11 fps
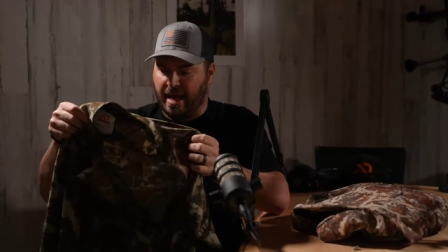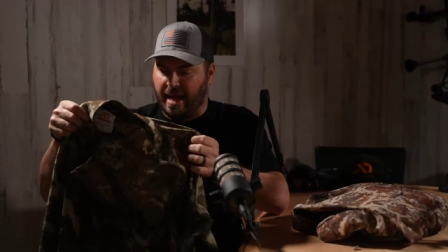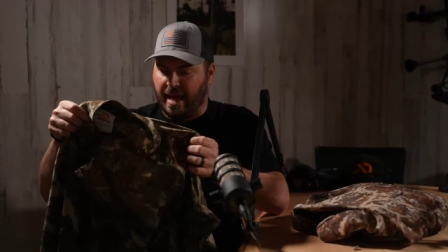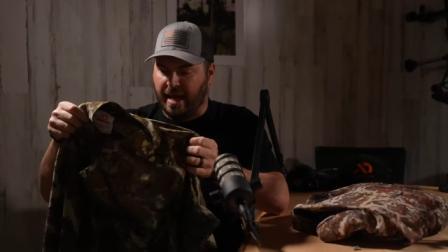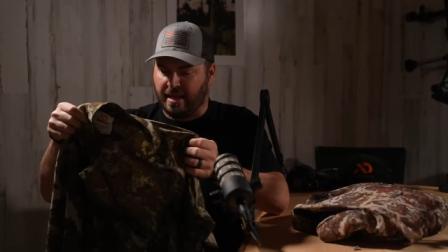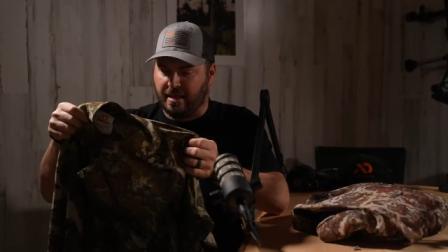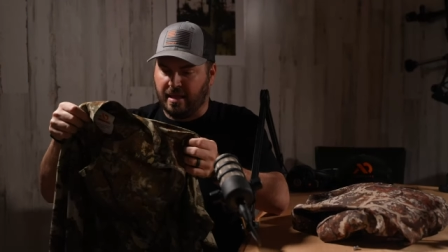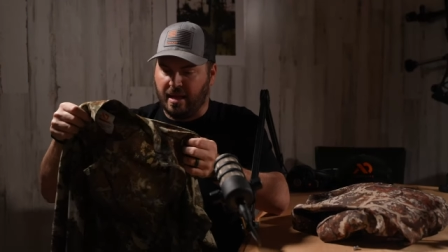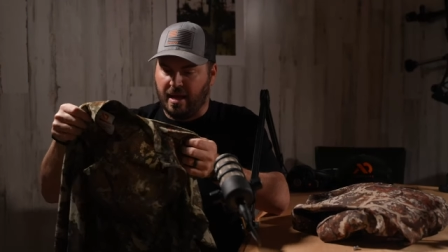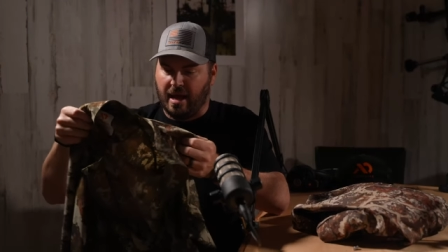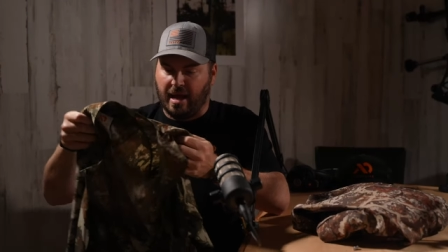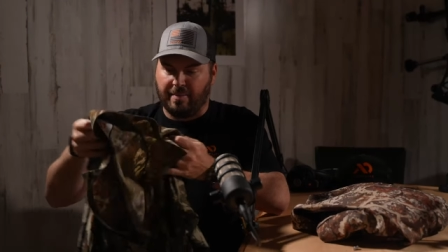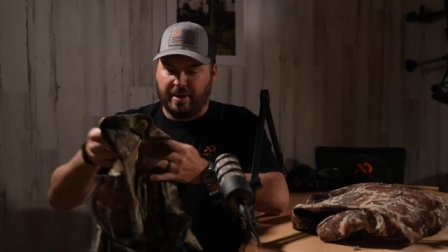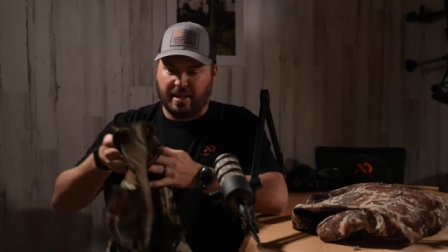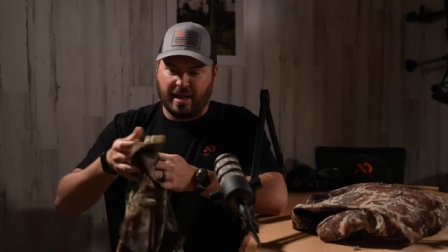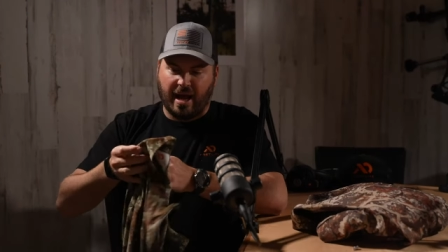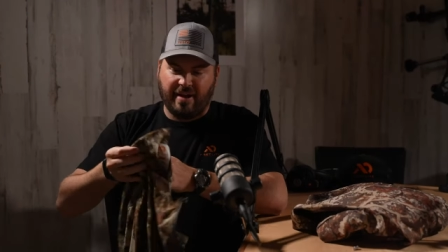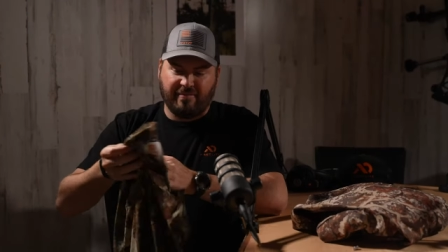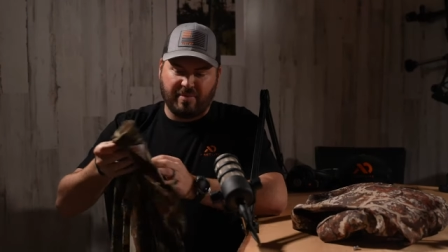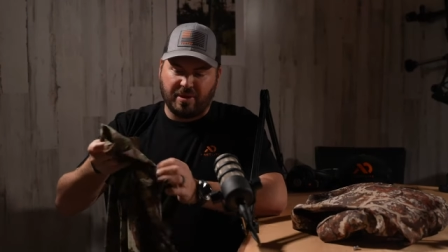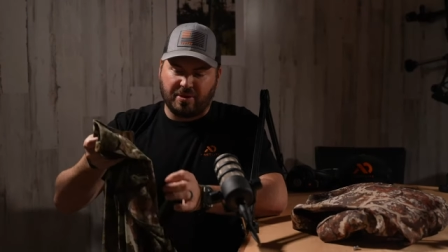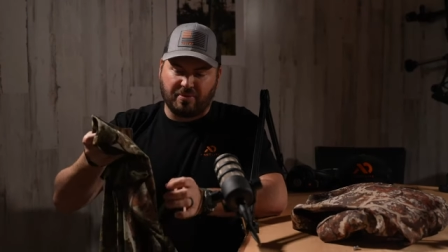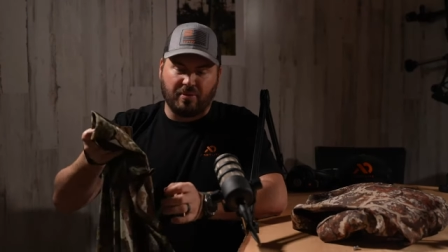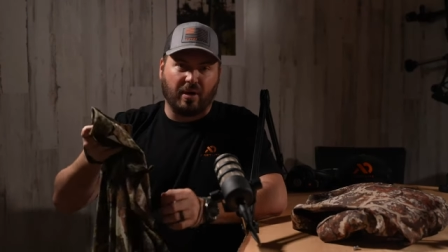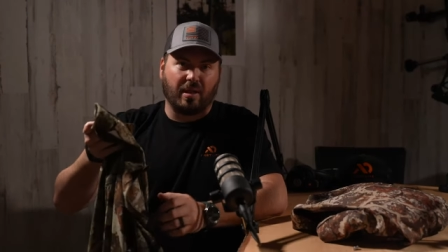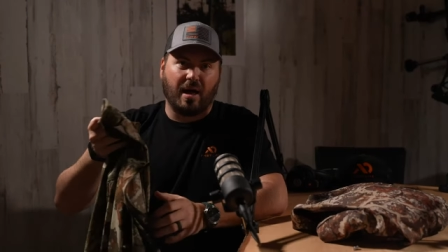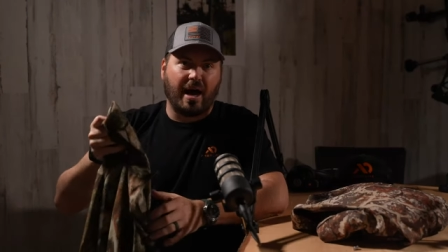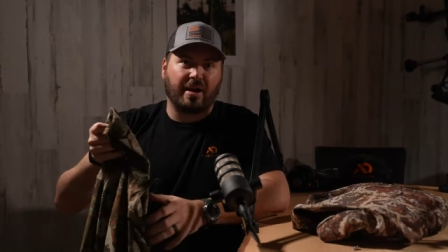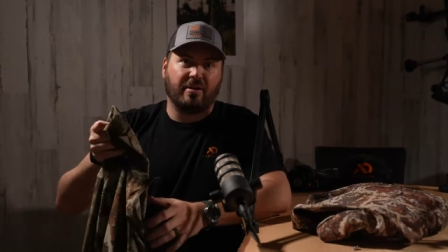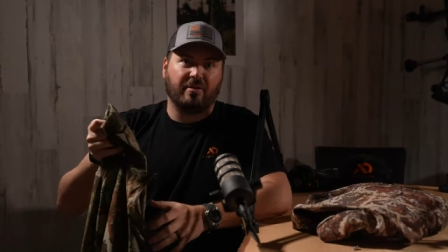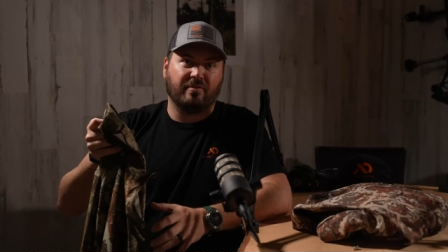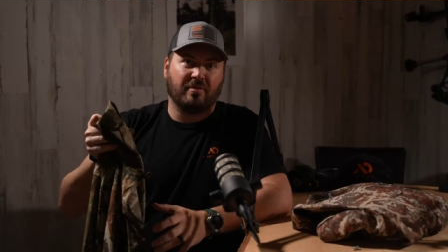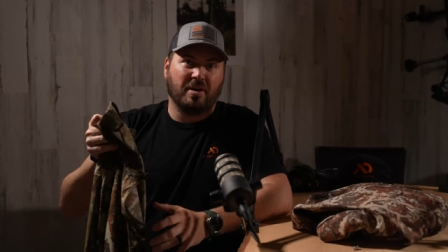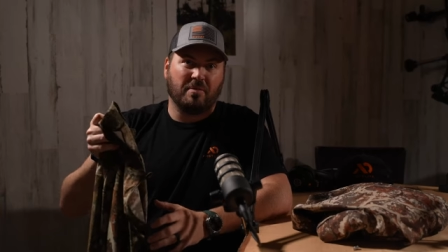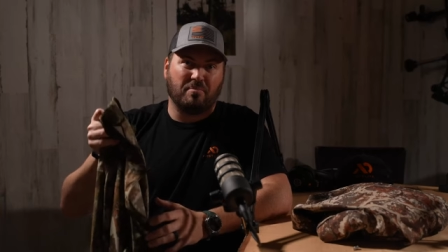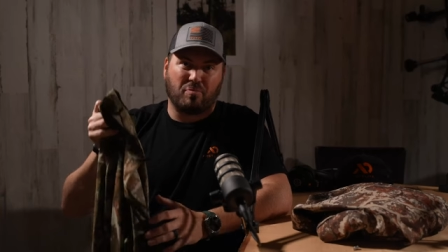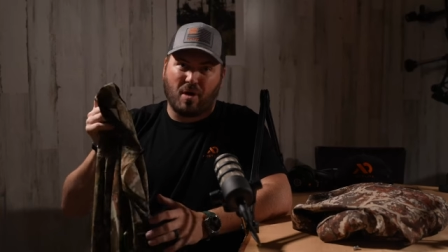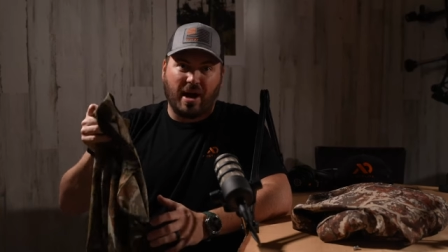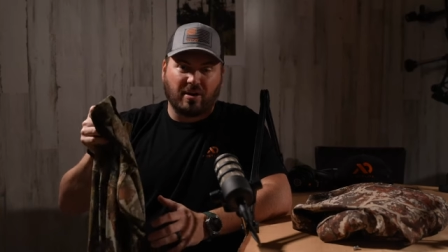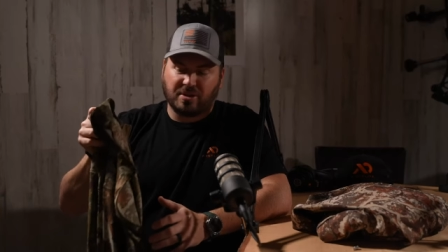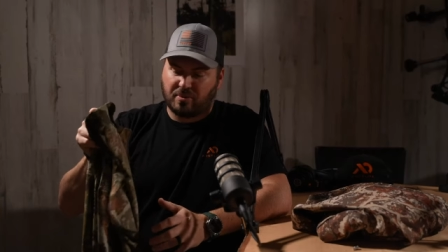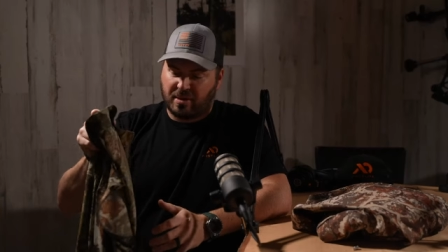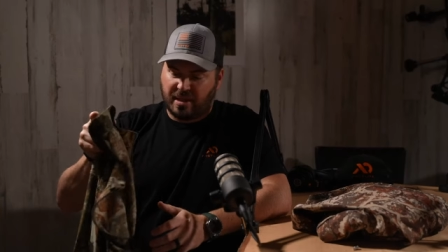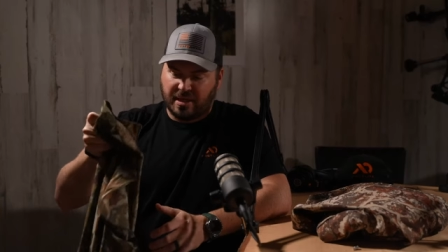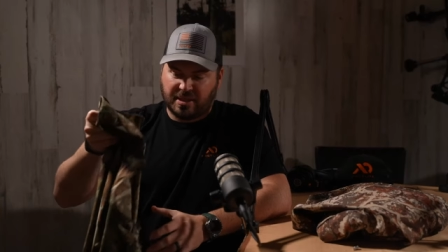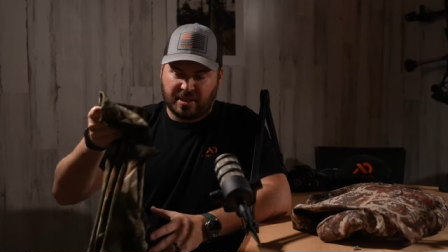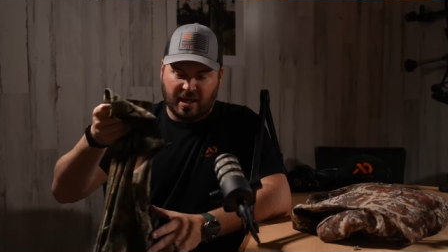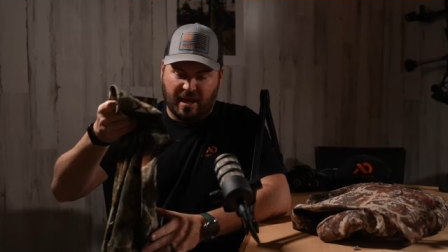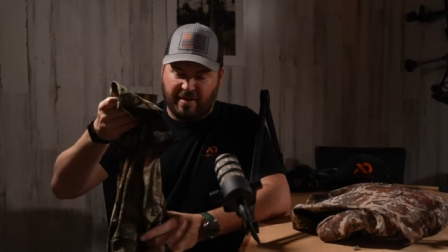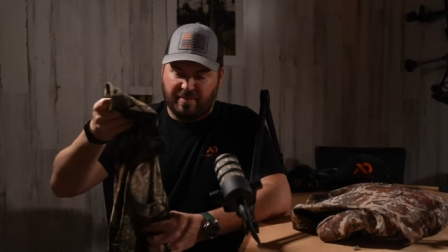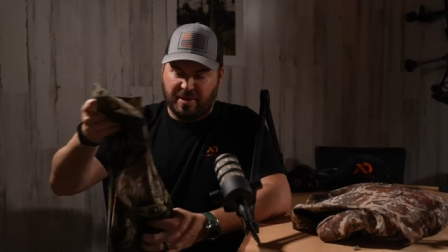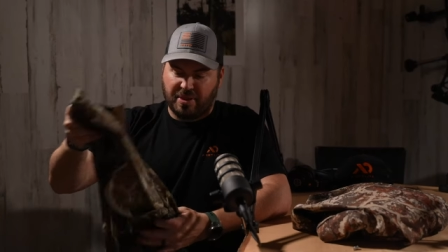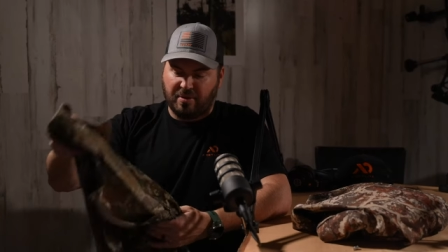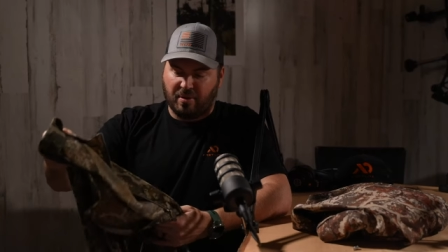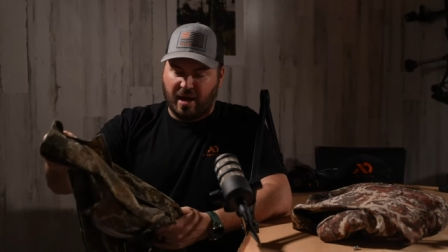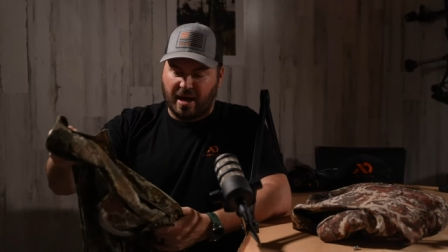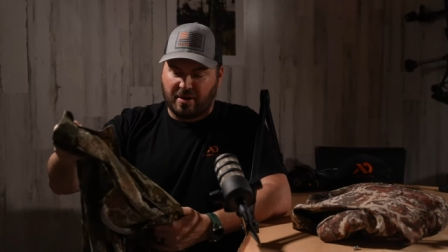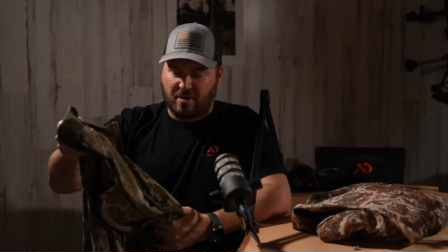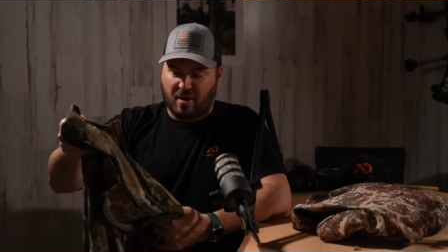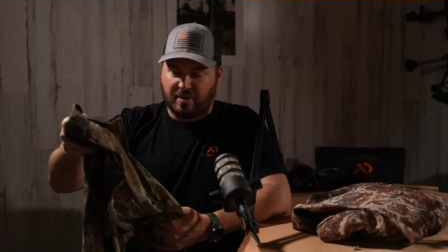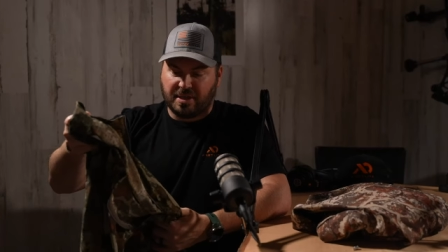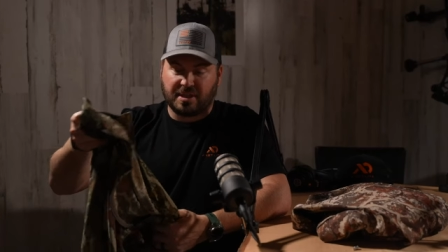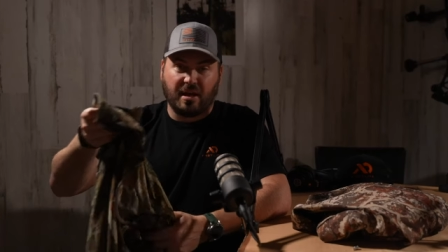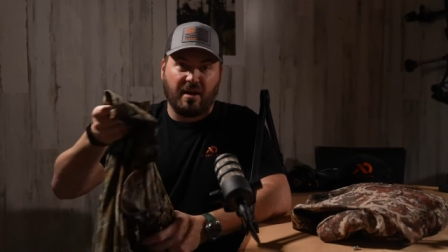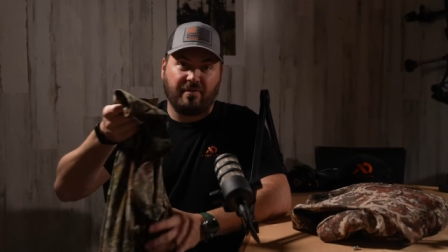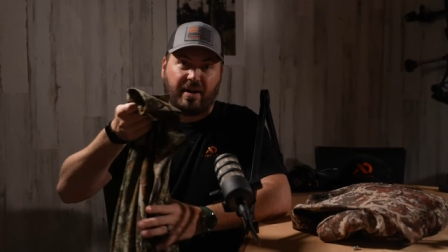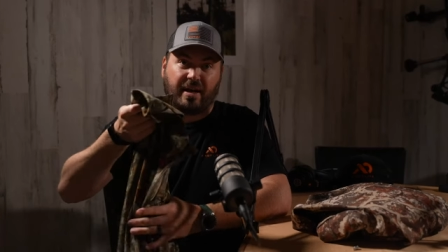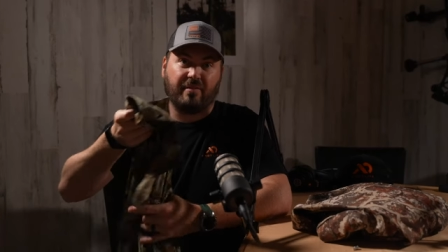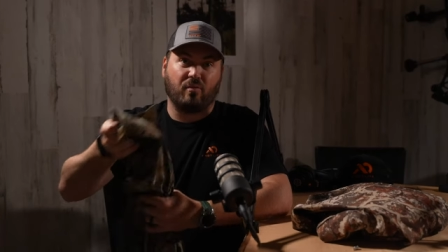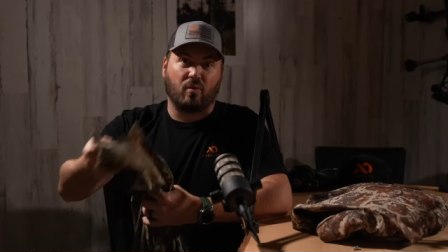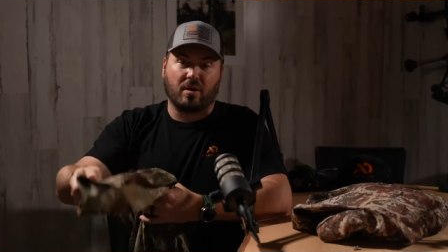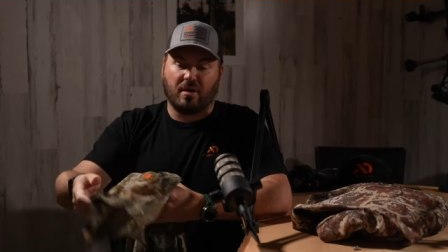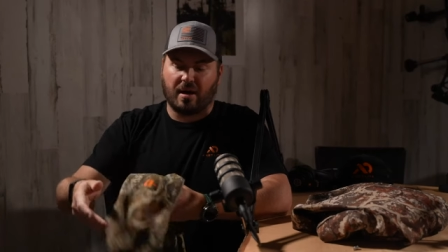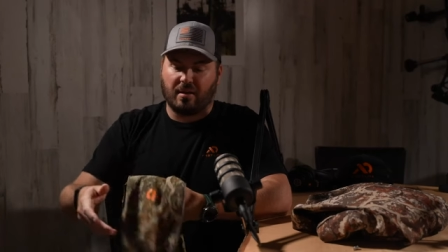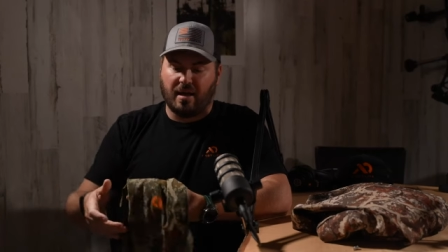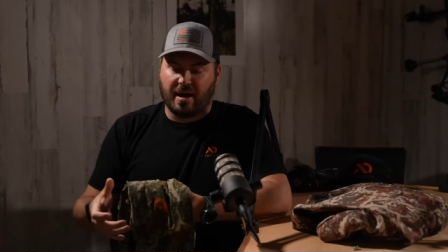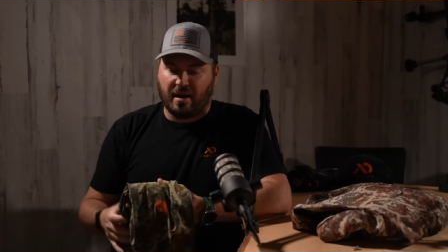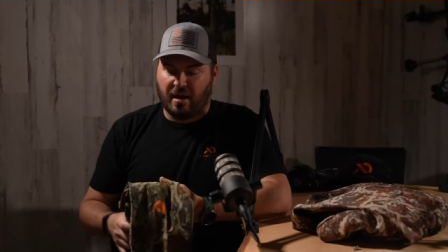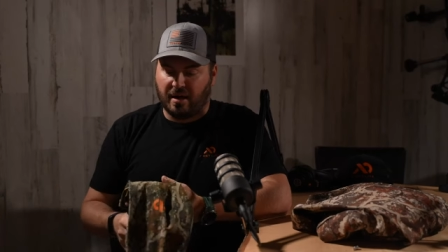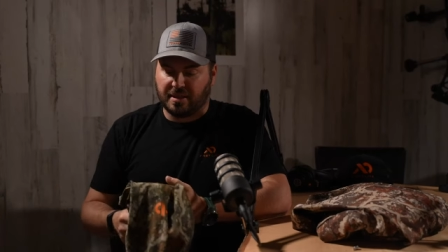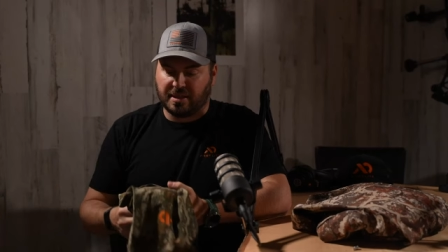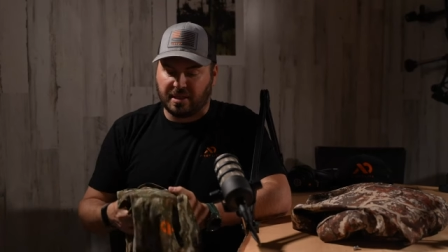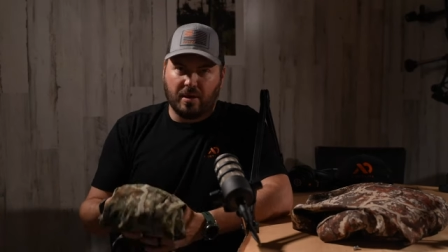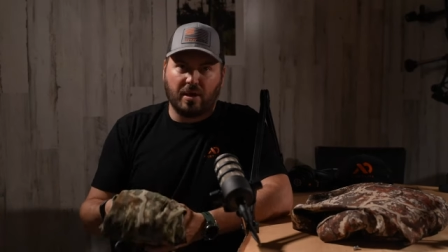And I mean, I've been through a lot of briars with this. I've been through a lot of gnarly stuff and I've worn it on a lot of hunts.